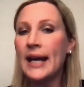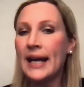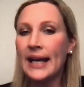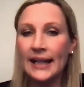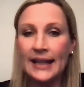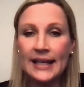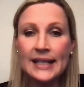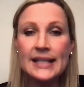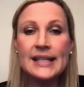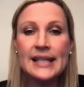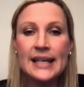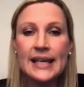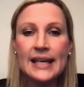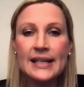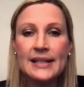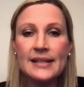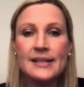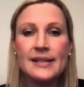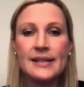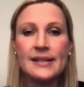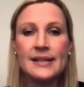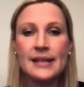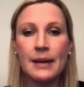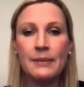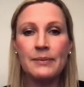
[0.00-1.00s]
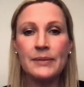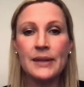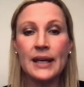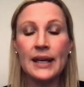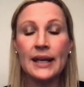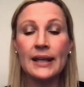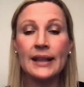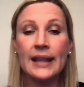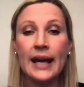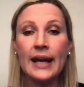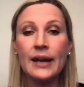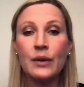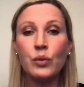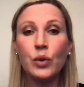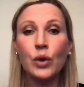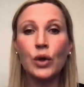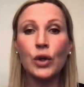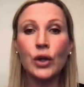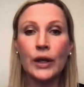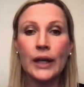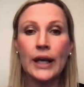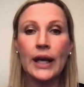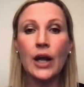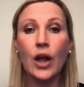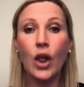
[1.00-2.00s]
this is something that we're
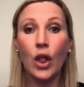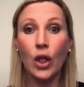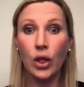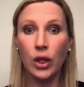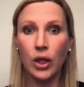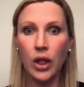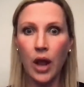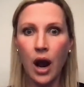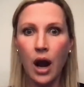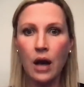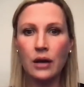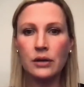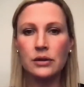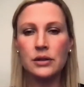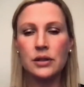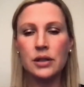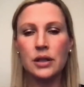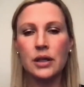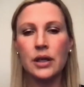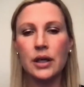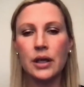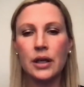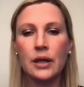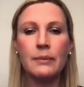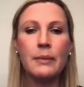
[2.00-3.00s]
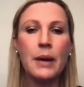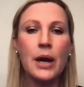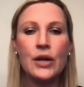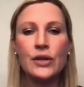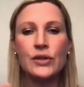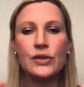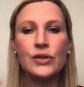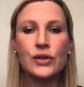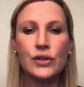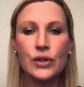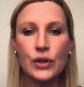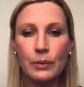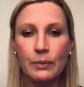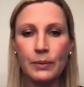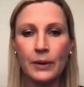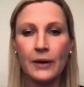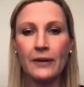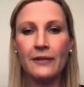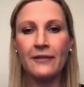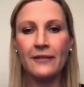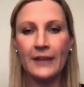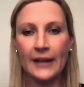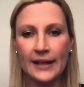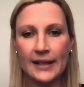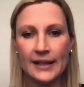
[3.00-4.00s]
looking long-term super
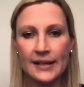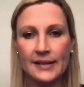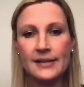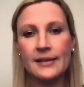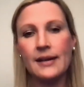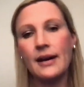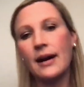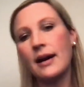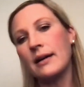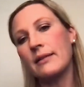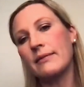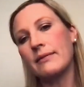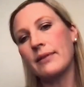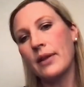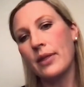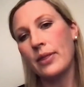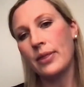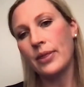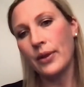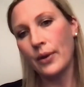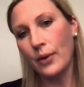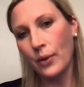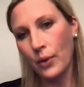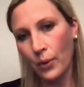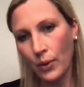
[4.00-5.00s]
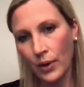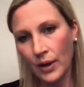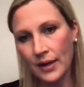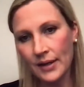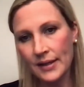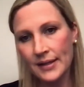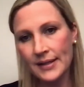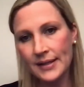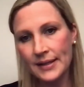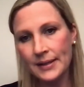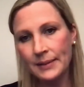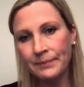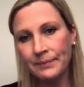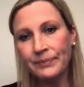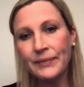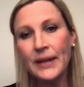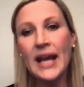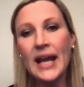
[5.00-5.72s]
fitness of the horse.